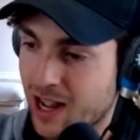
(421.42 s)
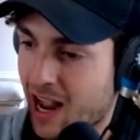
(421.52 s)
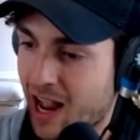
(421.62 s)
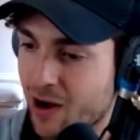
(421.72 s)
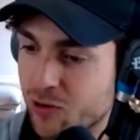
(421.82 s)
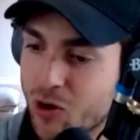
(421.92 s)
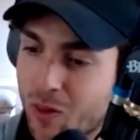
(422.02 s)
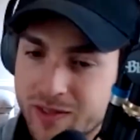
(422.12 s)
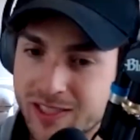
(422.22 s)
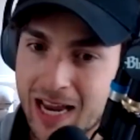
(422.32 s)
I don't know how
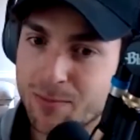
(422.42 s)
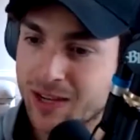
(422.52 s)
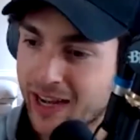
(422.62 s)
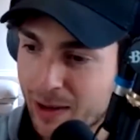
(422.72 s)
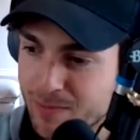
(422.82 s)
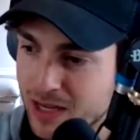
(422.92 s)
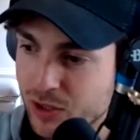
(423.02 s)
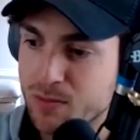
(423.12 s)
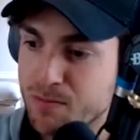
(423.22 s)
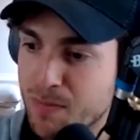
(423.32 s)
this is happening. Like I'm
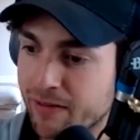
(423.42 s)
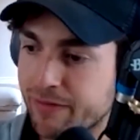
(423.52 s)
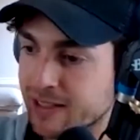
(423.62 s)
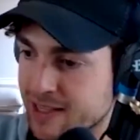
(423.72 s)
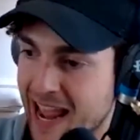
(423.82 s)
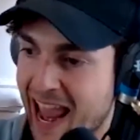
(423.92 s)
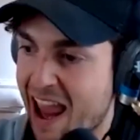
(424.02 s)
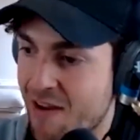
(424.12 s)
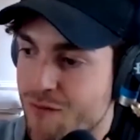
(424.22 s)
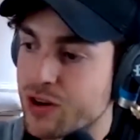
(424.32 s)
literally manifesting
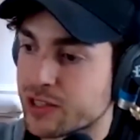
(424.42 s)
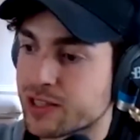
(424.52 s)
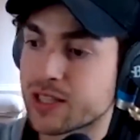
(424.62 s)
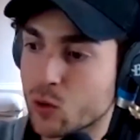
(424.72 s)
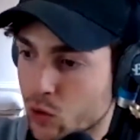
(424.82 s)
every single